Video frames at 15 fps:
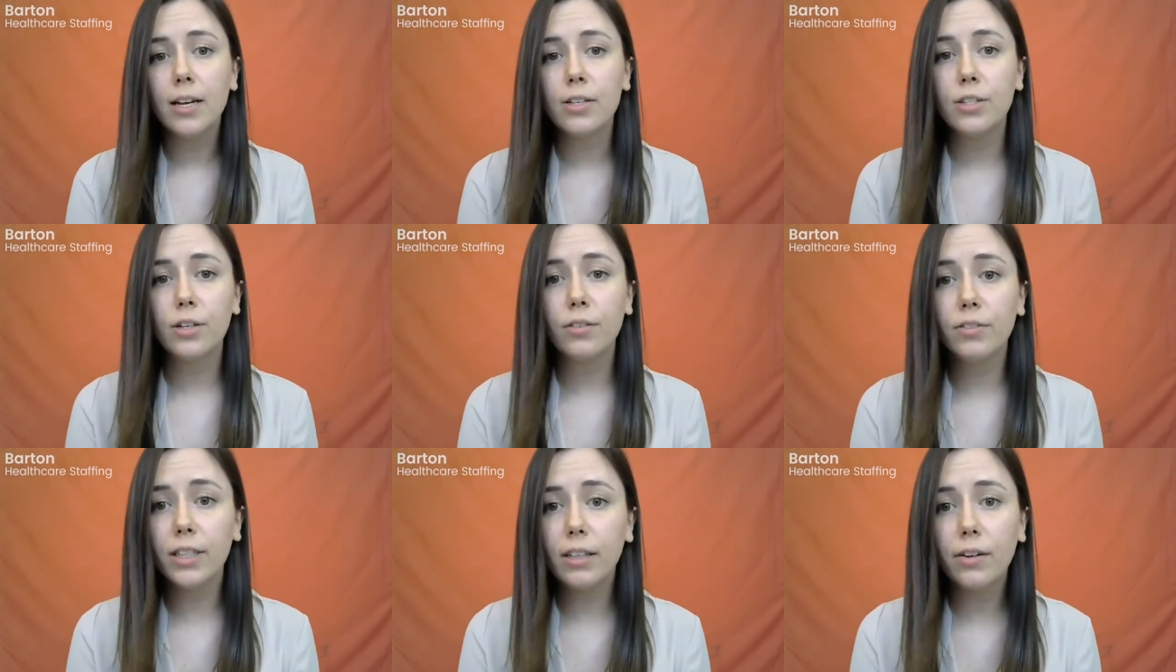
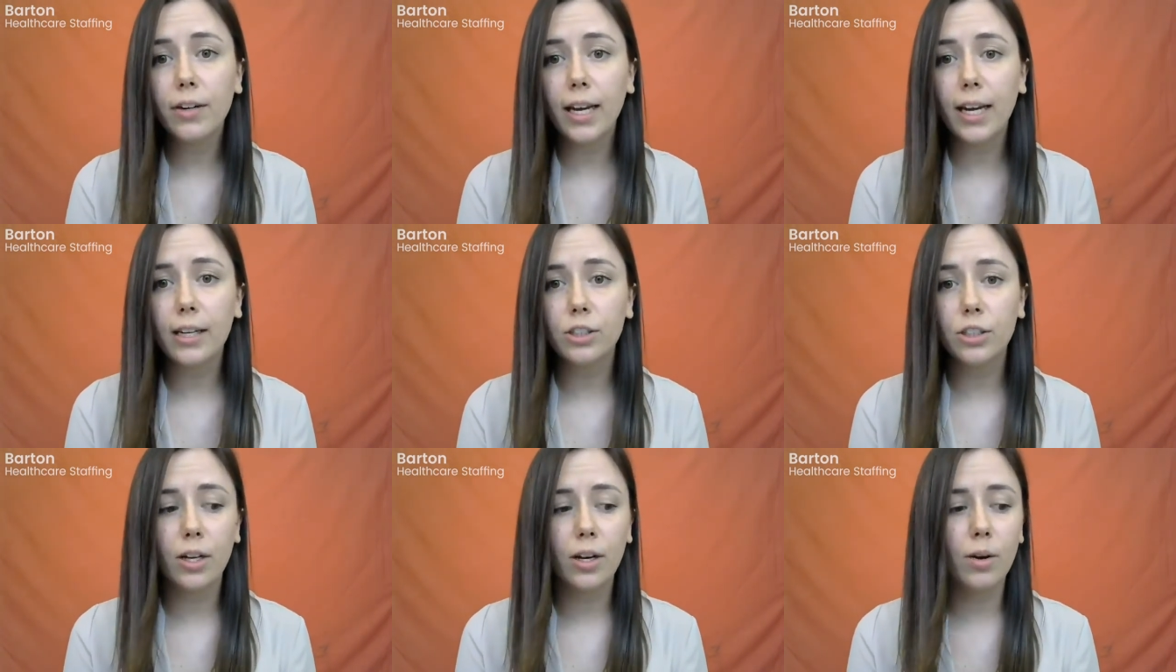So
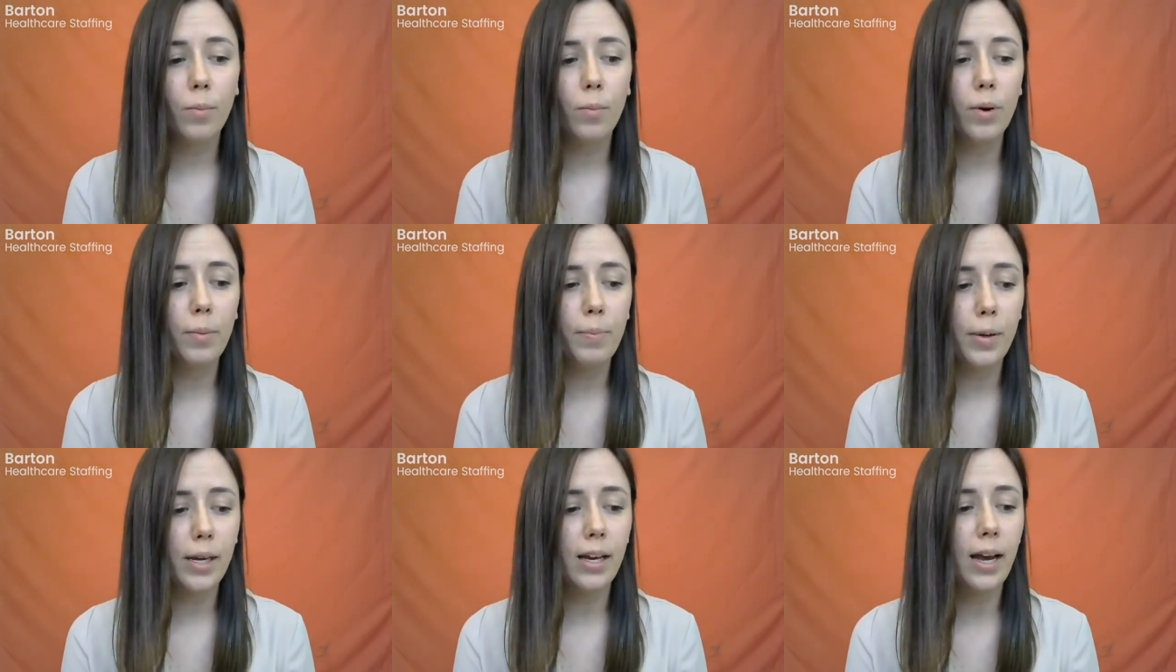relocation would
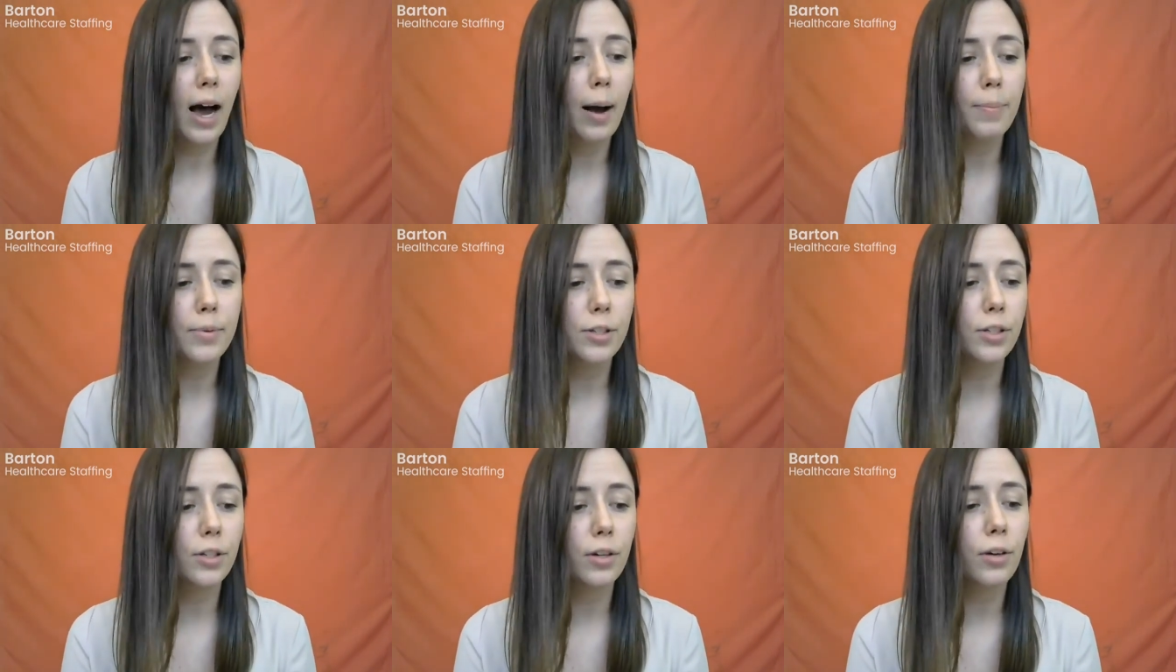be up
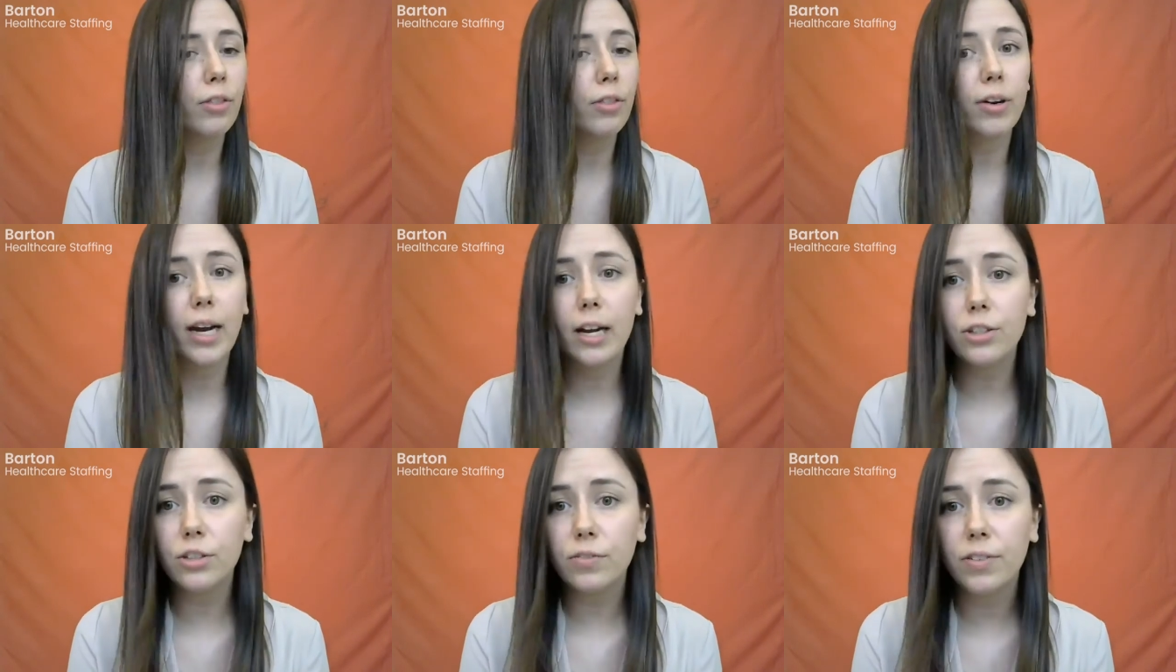to
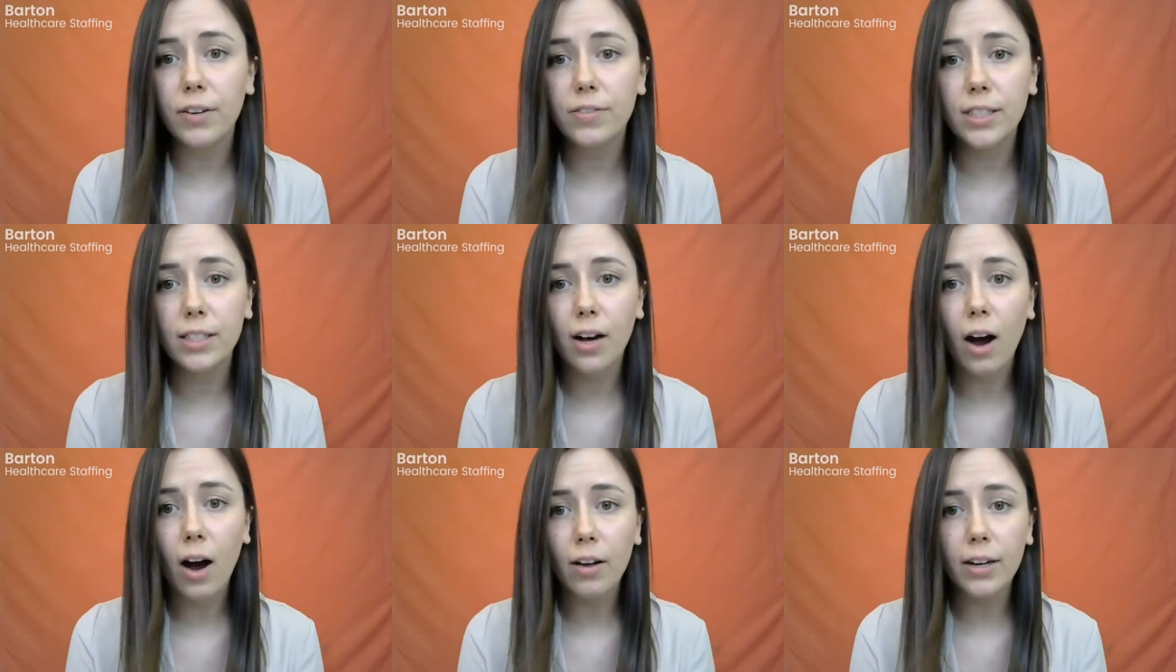
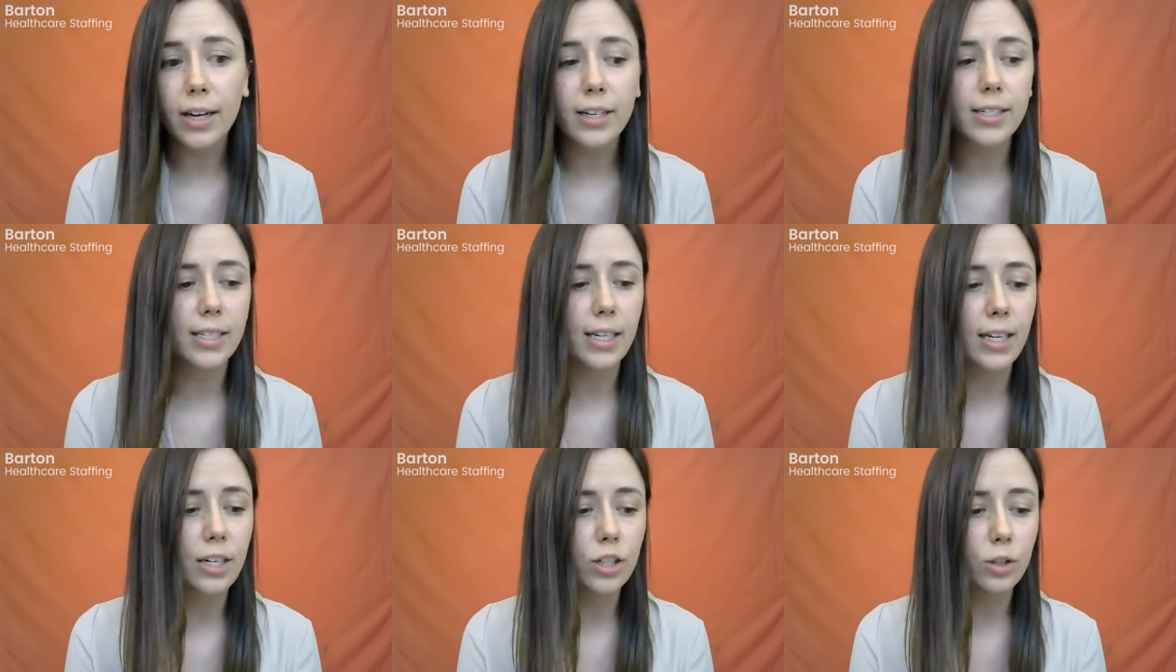$350
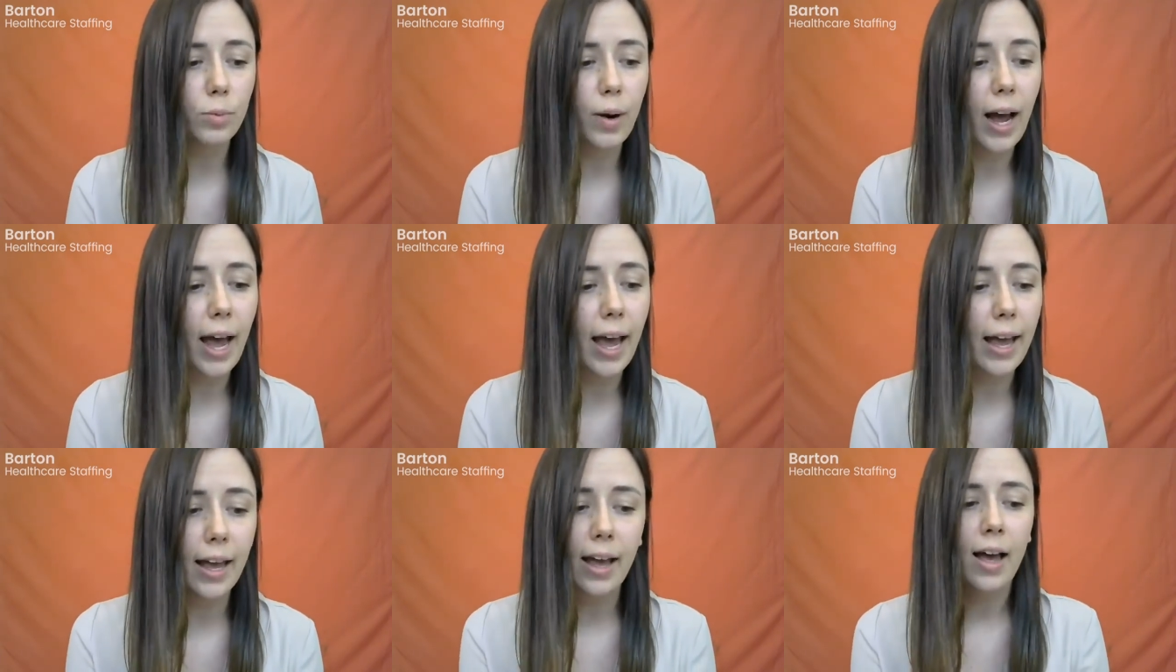each
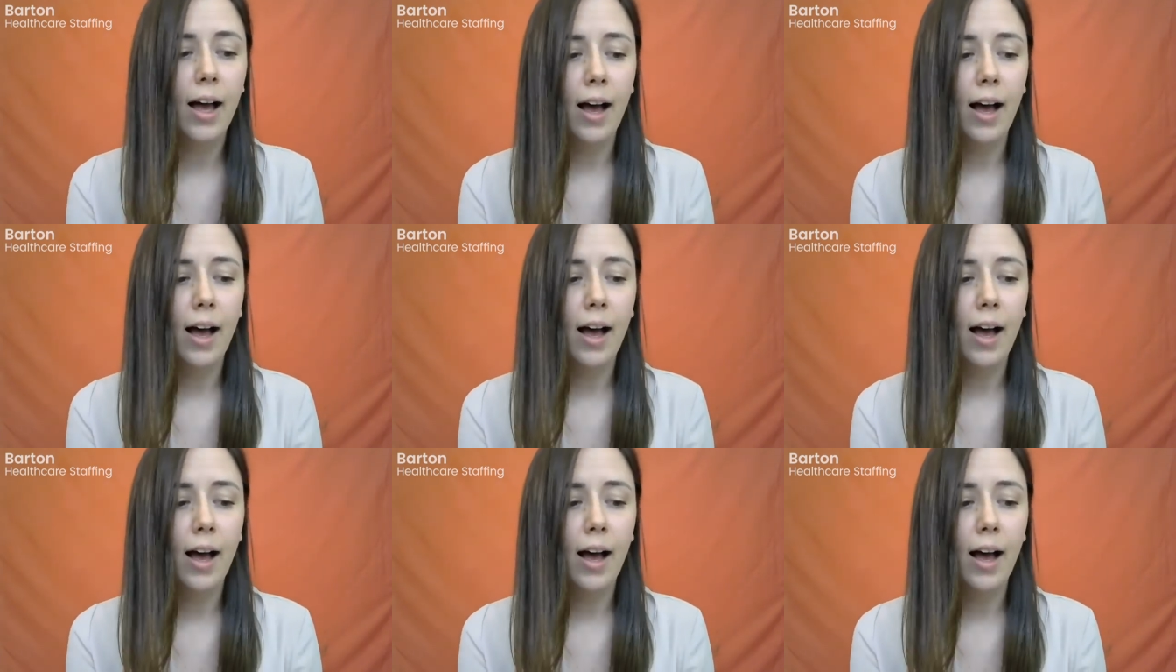way,